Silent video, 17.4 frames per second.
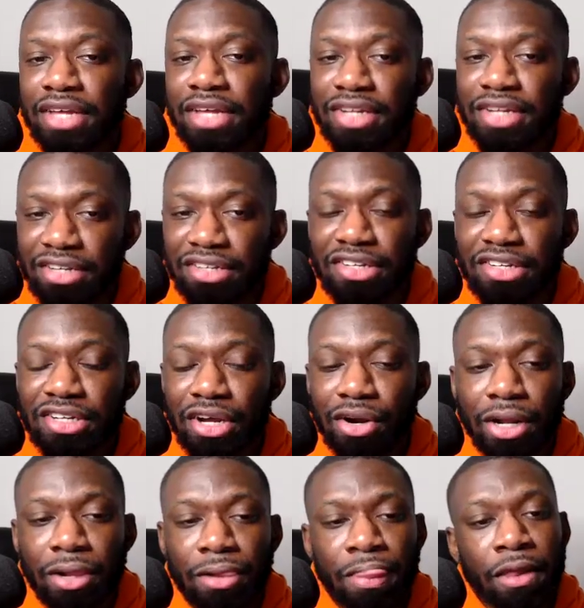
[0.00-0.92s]
that's
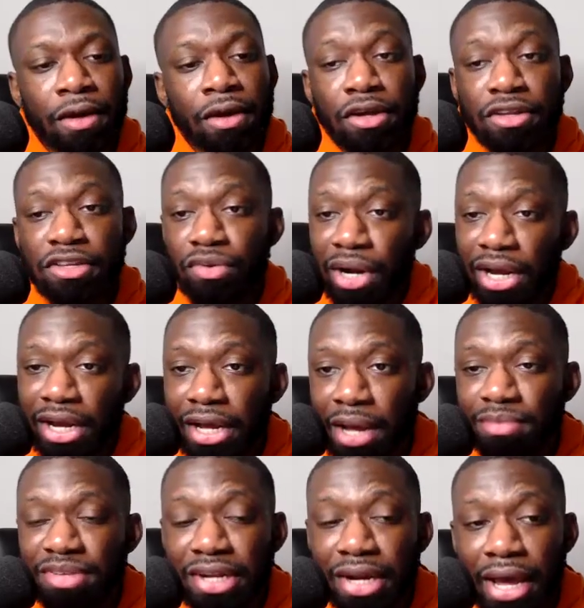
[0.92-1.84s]
necessary. So when it
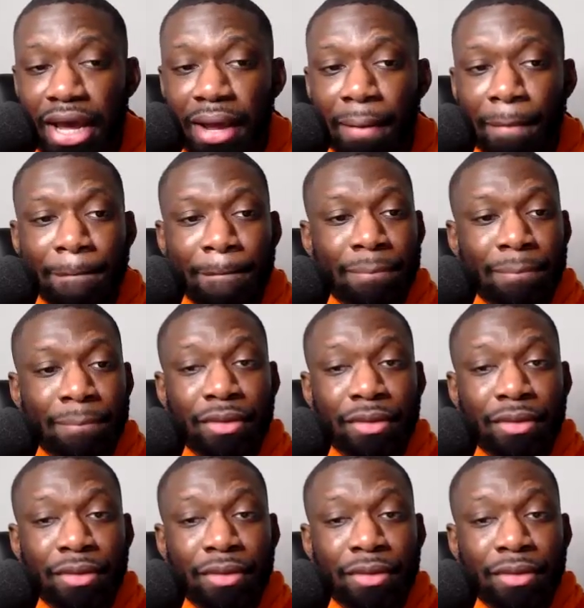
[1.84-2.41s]
comes to that,